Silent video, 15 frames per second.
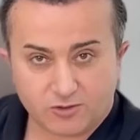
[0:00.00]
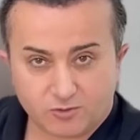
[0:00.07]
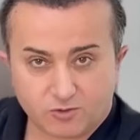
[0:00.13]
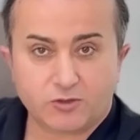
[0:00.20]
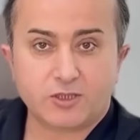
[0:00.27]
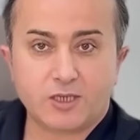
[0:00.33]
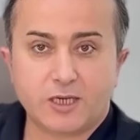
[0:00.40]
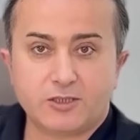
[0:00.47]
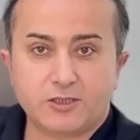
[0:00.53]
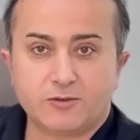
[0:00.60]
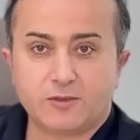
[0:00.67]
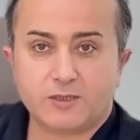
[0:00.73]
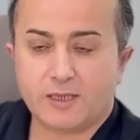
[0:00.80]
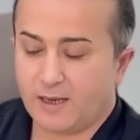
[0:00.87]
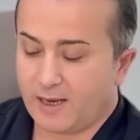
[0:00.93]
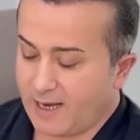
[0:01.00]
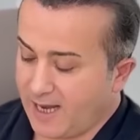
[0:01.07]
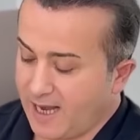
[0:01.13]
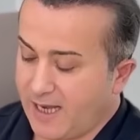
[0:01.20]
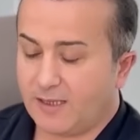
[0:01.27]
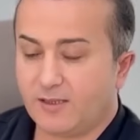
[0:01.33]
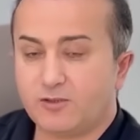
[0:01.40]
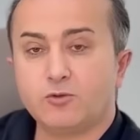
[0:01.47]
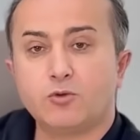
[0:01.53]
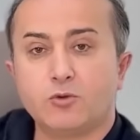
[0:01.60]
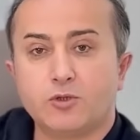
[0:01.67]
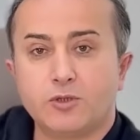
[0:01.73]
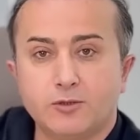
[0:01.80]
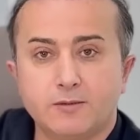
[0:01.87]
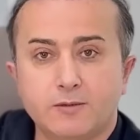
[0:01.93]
root cell activity, and its root.